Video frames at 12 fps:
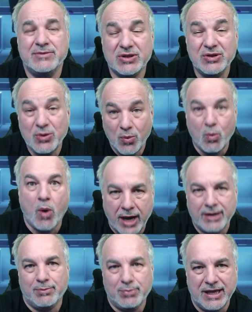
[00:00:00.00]
So you
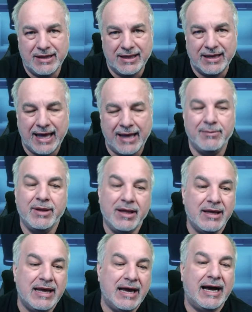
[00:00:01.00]
want to play the game.
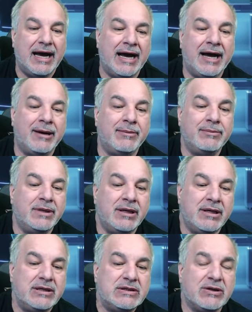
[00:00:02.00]
Um,
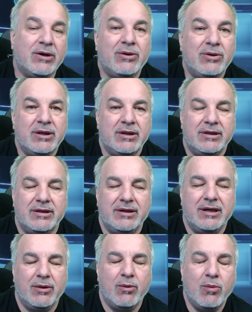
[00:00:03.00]
so
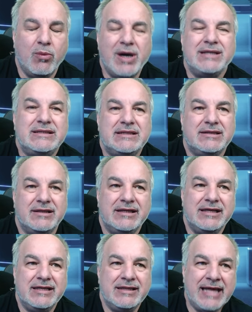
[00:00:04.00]
once
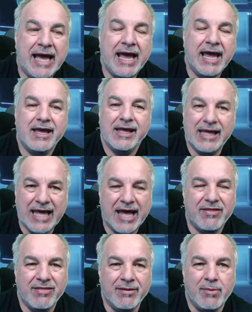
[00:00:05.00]
they
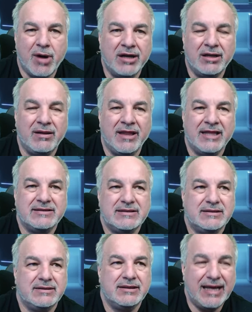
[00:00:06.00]
get the
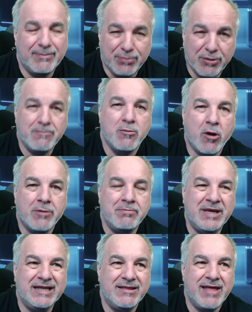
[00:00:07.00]
monoliths, put more
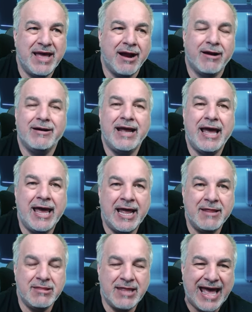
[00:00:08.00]
meat there,
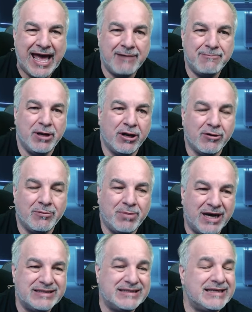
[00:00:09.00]
and they add pinnacle
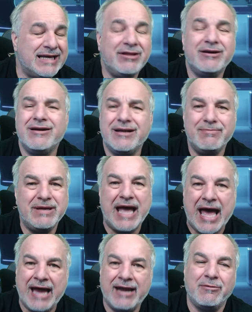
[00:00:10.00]
bosses, and they're going to be
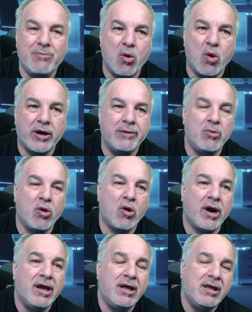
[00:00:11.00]
adding more and
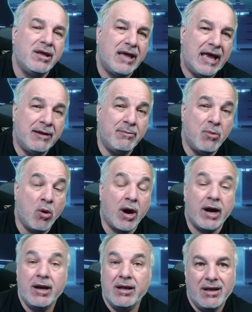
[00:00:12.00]
more and
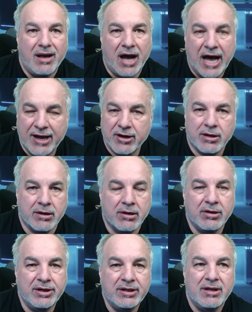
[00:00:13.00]
more. I
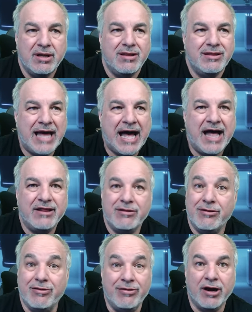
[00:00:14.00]
heard that
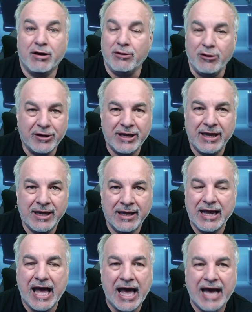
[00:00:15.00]
they're
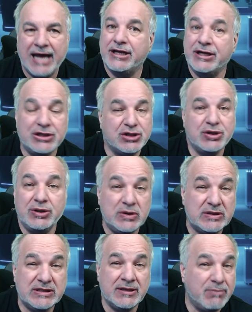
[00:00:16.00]
looking at
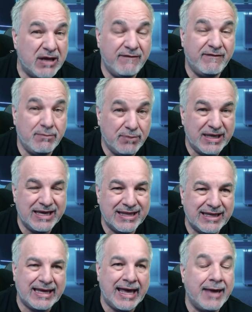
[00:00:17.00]
introducing PvP in
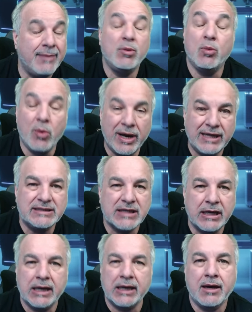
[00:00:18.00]
the game. When it's
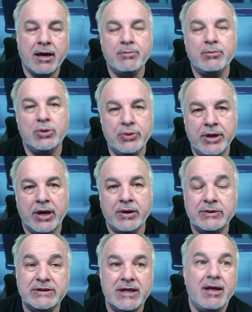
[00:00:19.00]
going to come, who
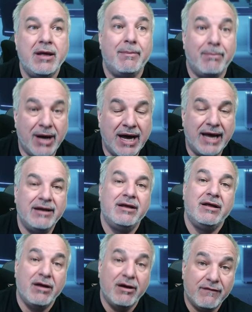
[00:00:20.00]
knows? But
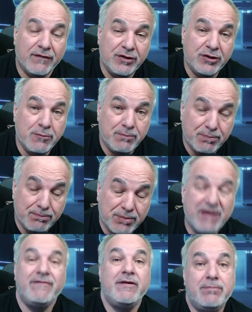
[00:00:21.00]
for you
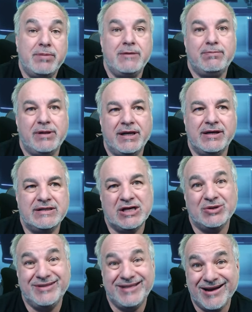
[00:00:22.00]
PvP players
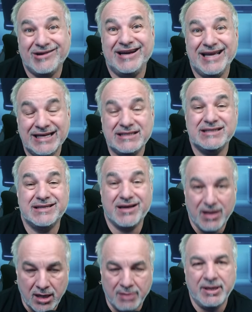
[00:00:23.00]
out there, it's
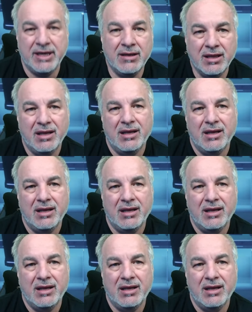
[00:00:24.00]
coming.